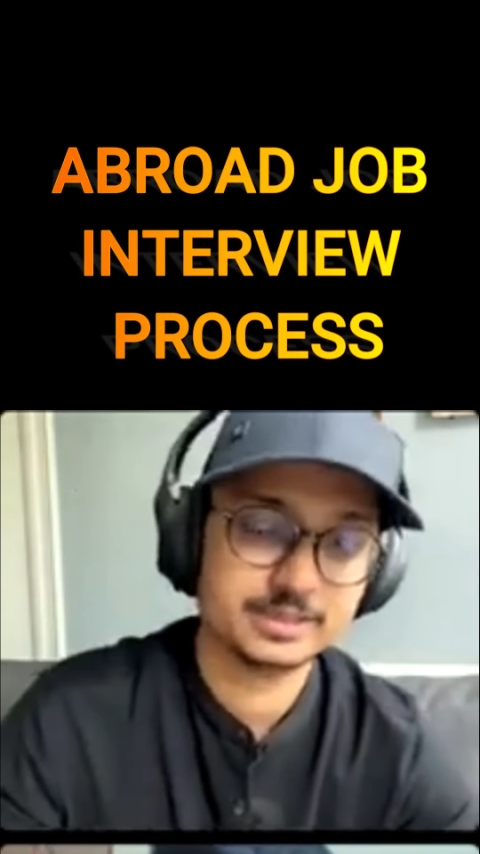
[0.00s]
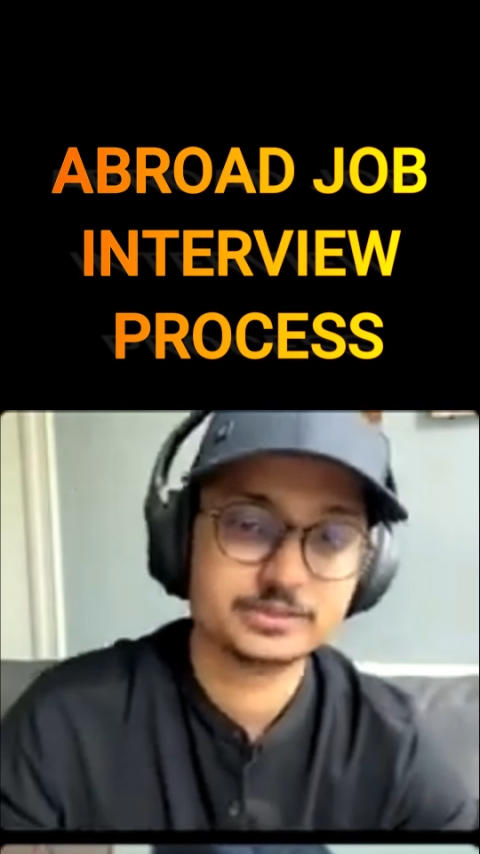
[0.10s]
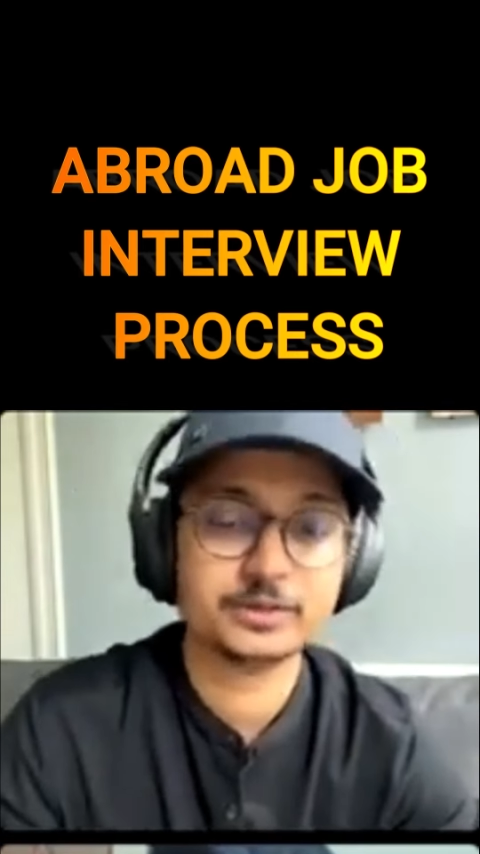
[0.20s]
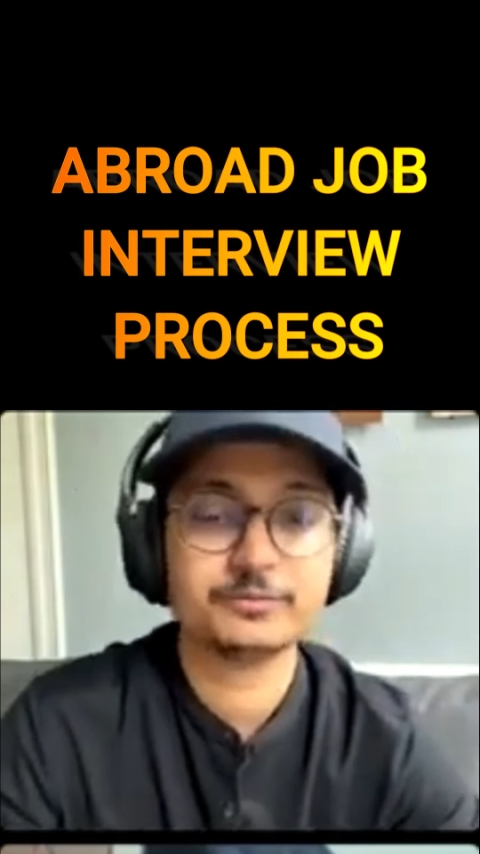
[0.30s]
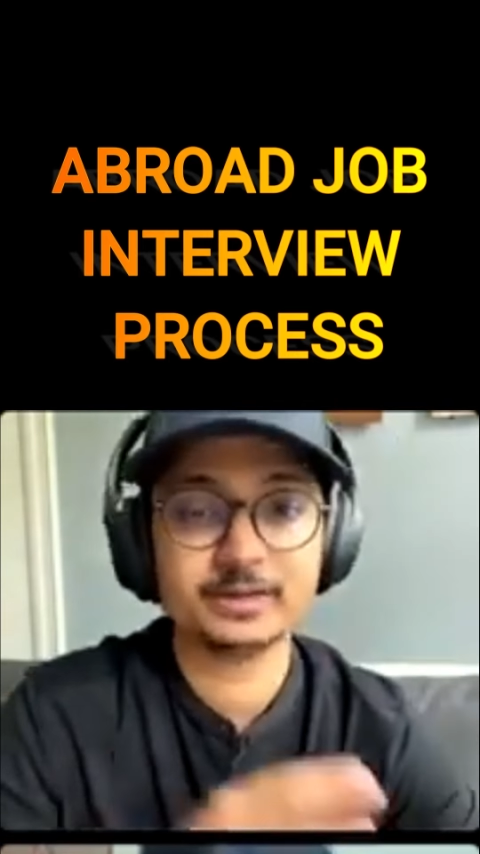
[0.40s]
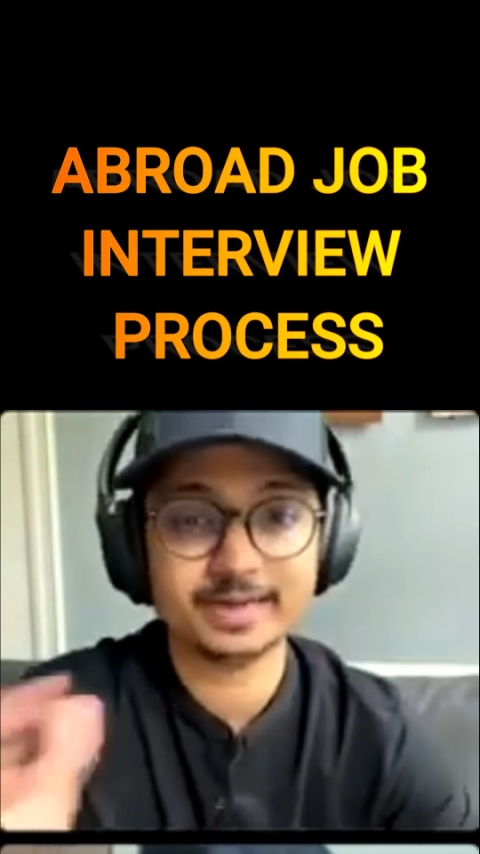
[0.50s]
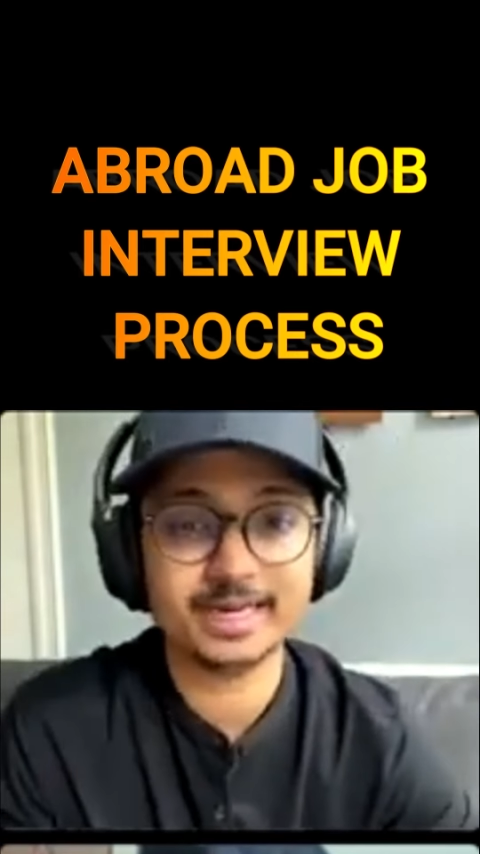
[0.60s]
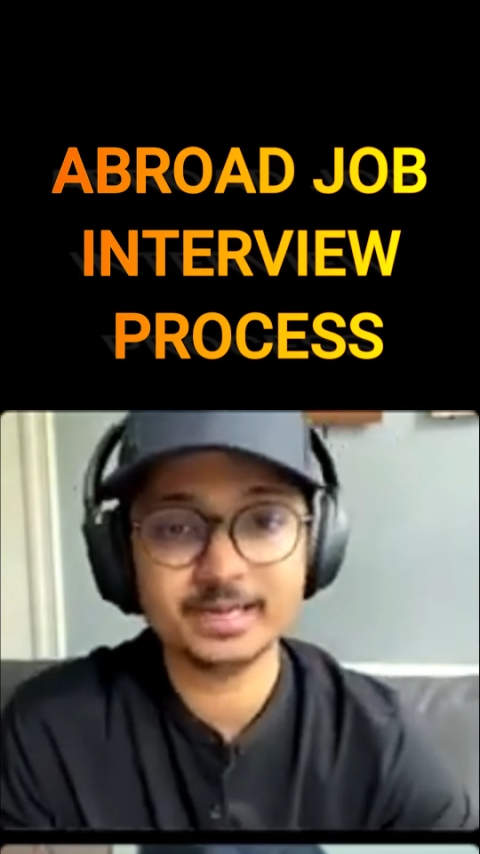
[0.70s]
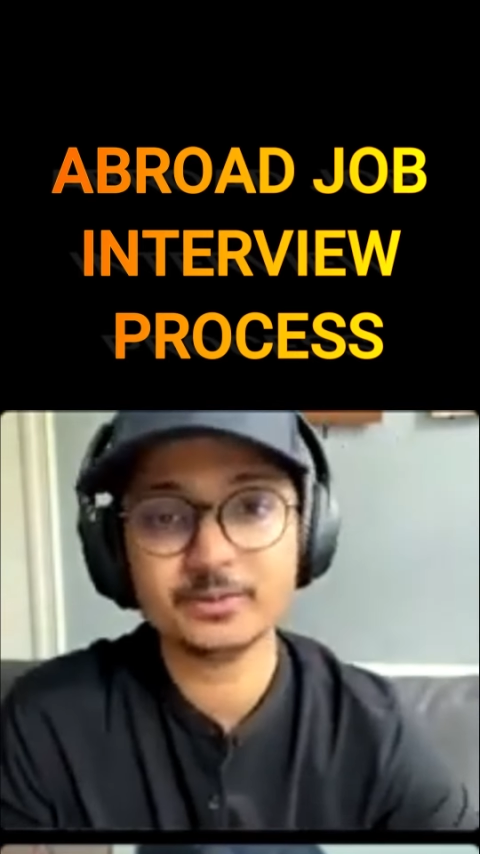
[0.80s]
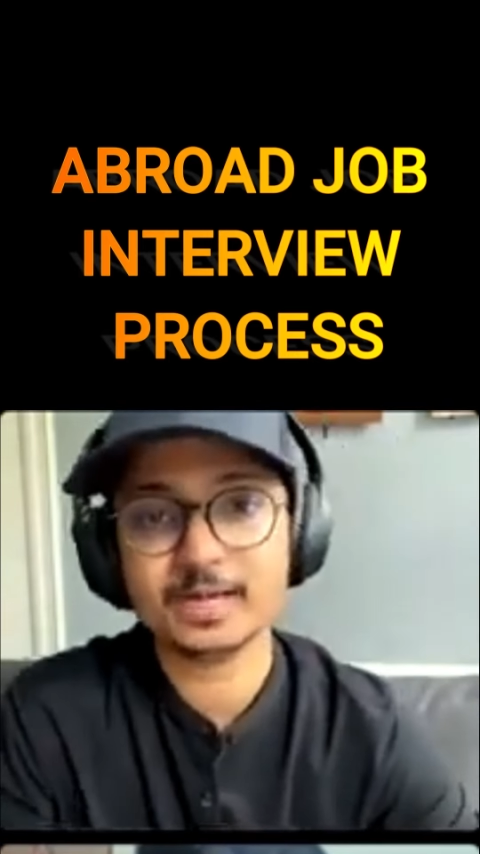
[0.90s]
So if you're
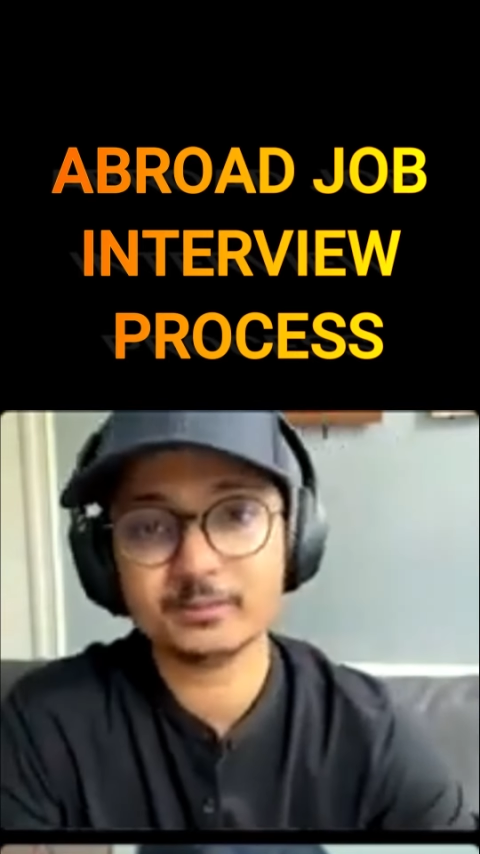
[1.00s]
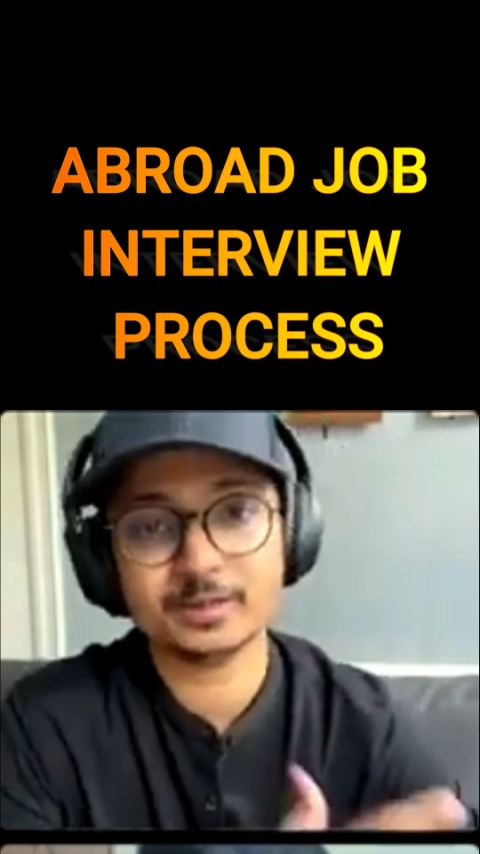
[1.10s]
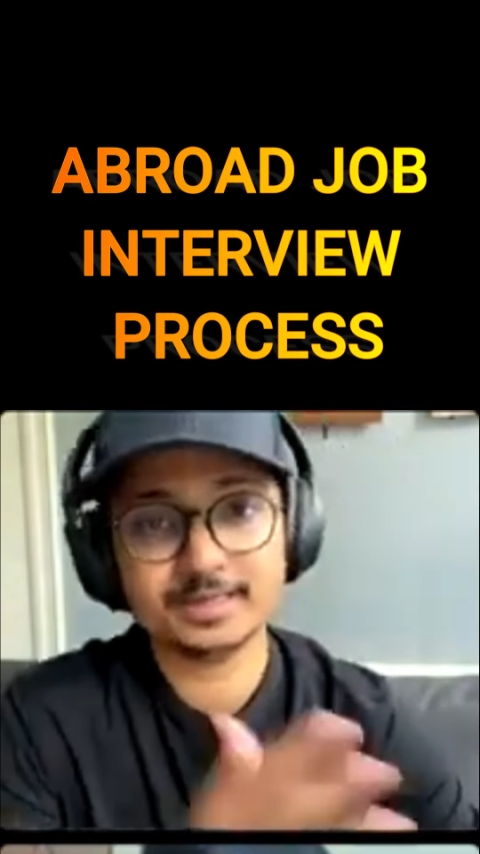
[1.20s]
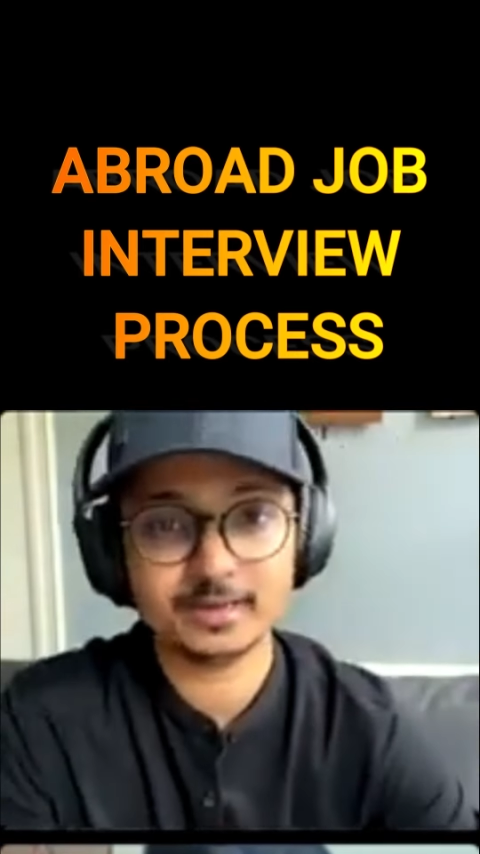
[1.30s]
really good at what